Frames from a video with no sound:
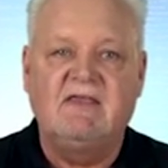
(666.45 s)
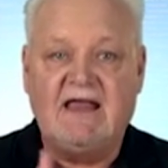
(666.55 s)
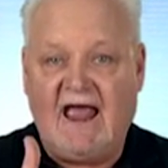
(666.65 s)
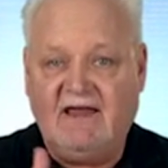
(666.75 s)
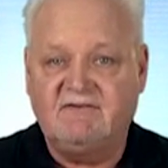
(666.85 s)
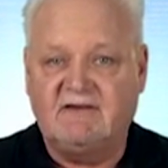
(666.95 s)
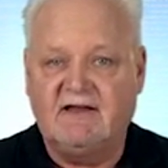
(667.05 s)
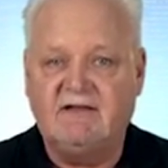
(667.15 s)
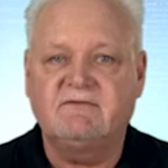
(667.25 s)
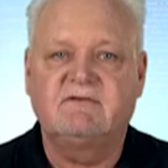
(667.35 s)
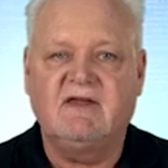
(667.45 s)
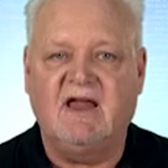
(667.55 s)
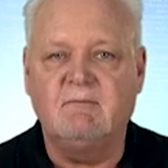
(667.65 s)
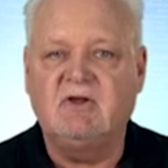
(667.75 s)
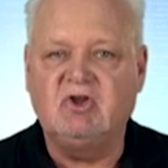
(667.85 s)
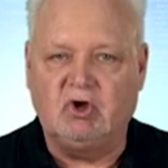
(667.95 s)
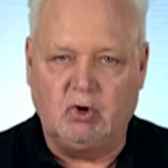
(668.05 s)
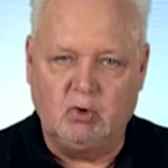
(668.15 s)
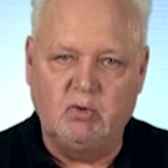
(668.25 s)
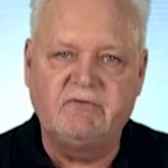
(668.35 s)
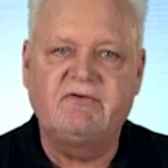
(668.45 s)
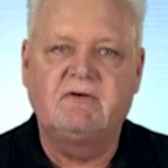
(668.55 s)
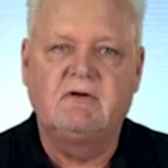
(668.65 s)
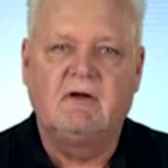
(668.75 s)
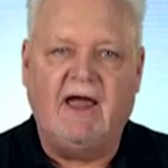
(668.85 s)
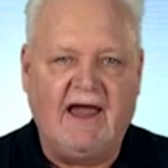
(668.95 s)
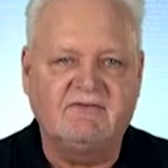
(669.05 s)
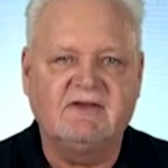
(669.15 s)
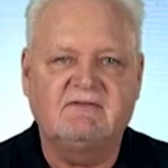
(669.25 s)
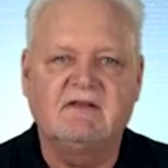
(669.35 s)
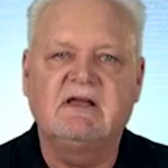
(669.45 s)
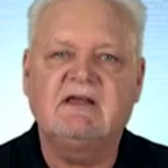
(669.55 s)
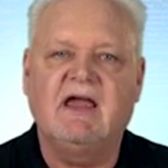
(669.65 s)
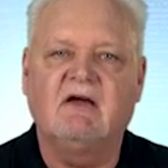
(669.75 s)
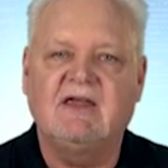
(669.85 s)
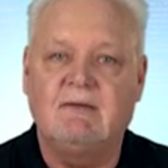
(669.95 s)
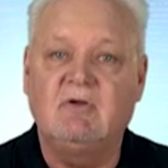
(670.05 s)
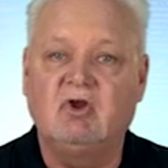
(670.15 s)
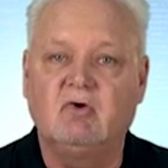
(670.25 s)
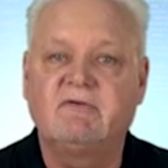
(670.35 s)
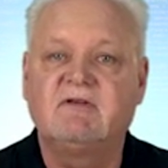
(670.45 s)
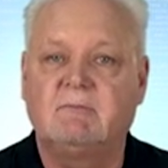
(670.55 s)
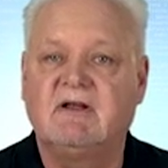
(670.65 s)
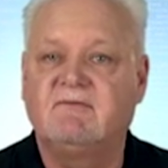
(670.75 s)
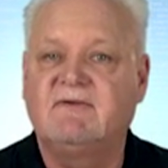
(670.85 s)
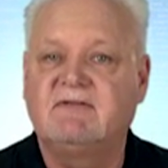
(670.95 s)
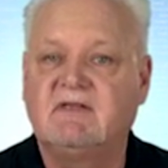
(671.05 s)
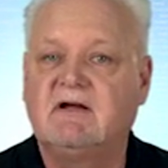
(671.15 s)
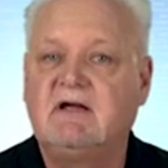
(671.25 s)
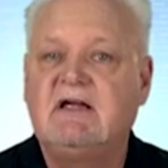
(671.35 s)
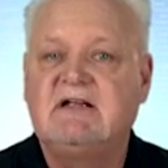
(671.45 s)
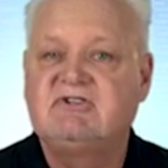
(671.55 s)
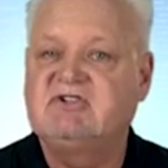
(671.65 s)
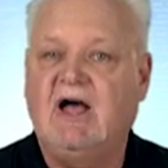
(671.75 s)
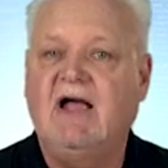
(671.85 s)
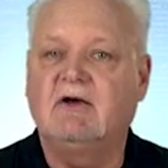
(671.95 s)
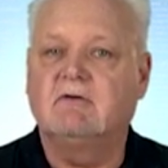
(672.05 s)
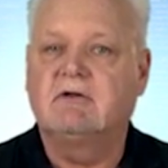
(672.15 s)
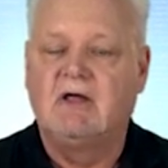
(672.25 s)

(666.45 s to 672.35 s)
The assets can be used, assets in the account can be used to benefit the child.